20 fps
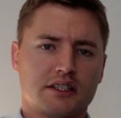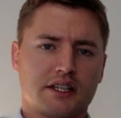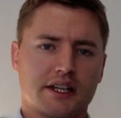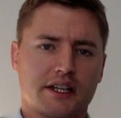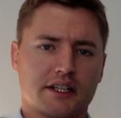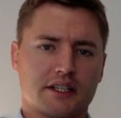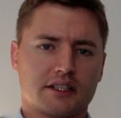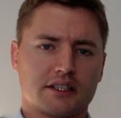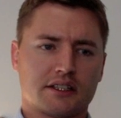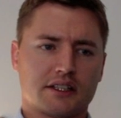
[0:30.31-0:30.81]

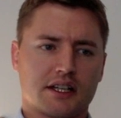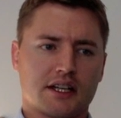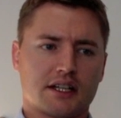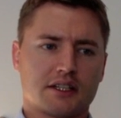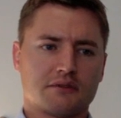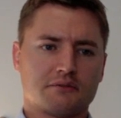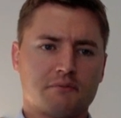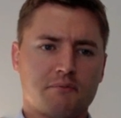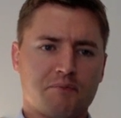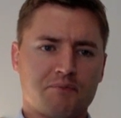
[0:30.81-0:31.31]

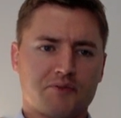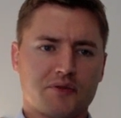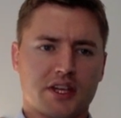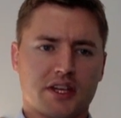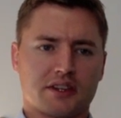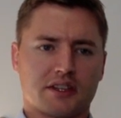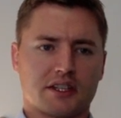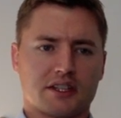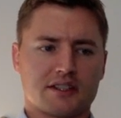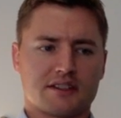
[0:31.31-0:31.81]

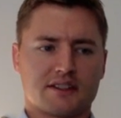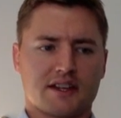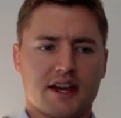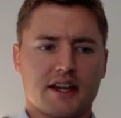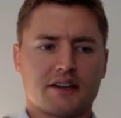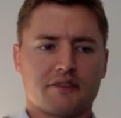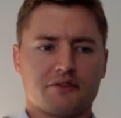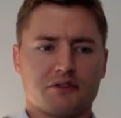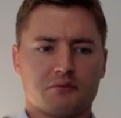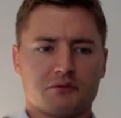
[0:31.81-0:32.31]
and the
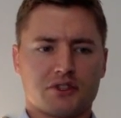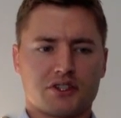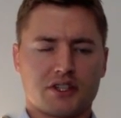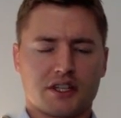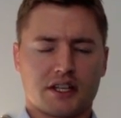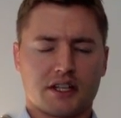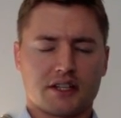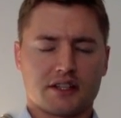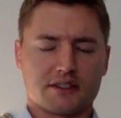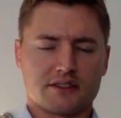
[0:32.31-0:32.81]
design of the
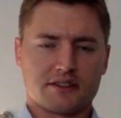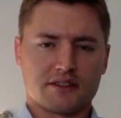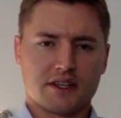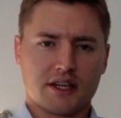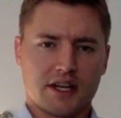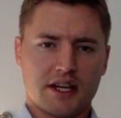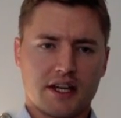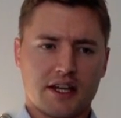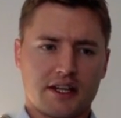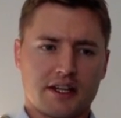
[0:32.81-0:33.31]
machine is
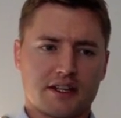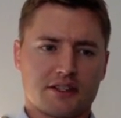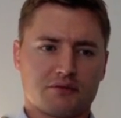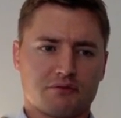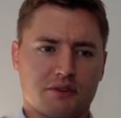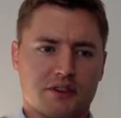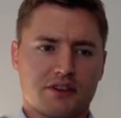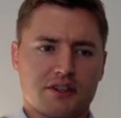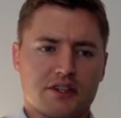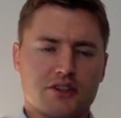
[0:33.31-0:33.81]

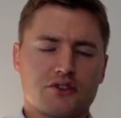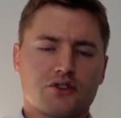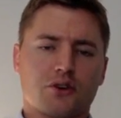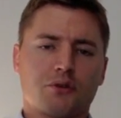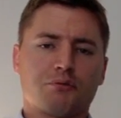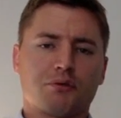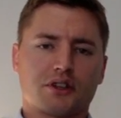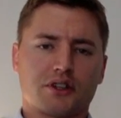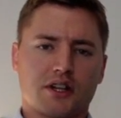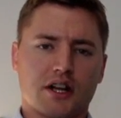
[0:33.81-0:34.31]
with each
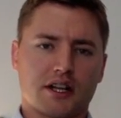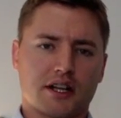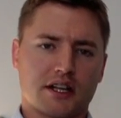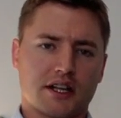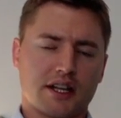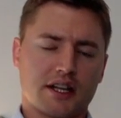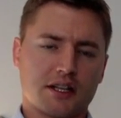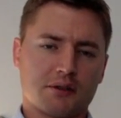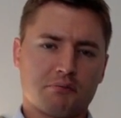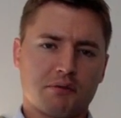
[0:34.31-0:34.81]
opener on an
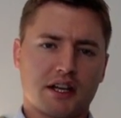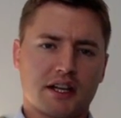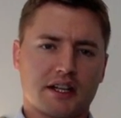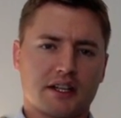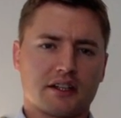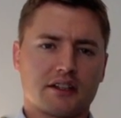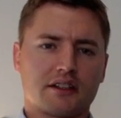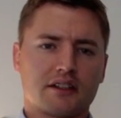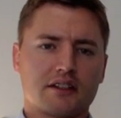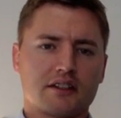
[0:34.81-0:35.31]

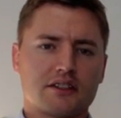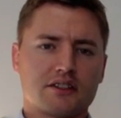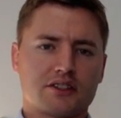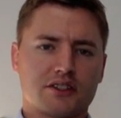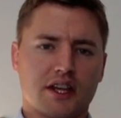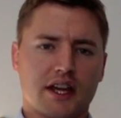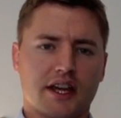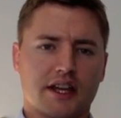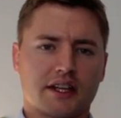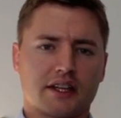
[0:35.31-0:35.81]
independent
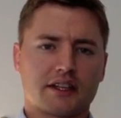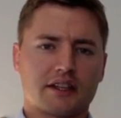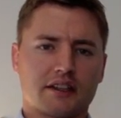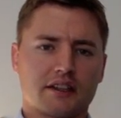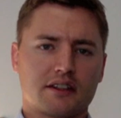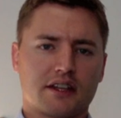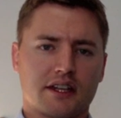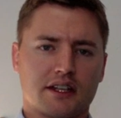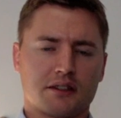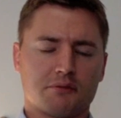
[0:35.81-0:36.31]
shank,
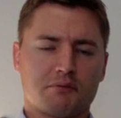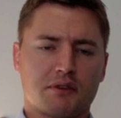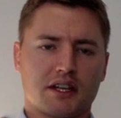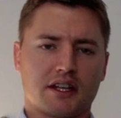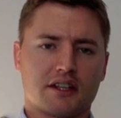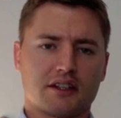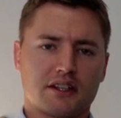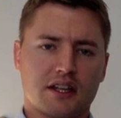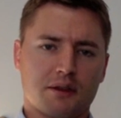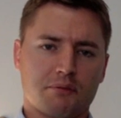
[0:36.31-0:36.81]

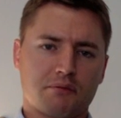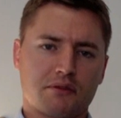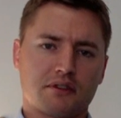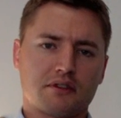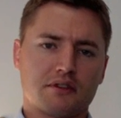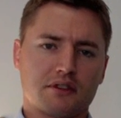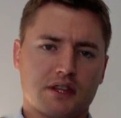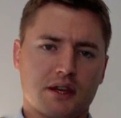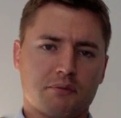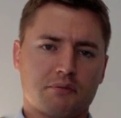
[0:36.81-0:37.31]
independent
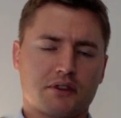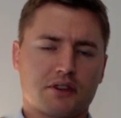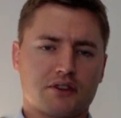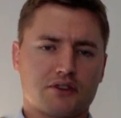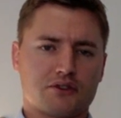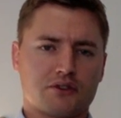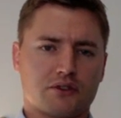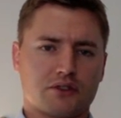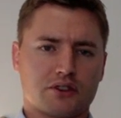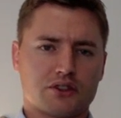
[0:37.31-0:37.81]
depth
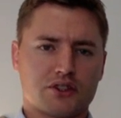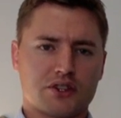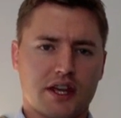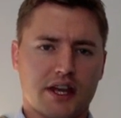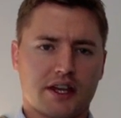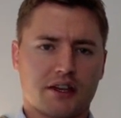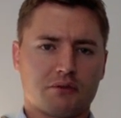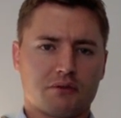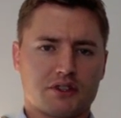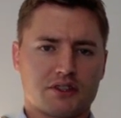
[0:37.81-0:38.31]
controlled
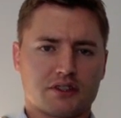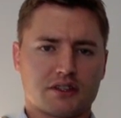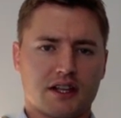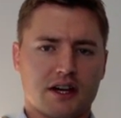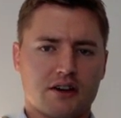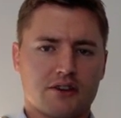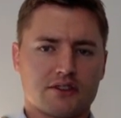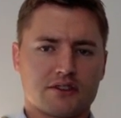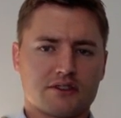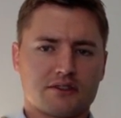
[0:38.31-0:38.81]
shank, which
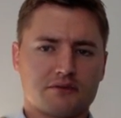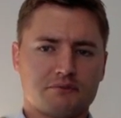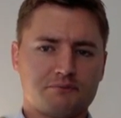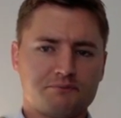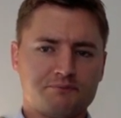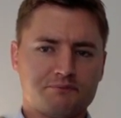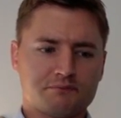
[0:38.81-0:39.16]
allows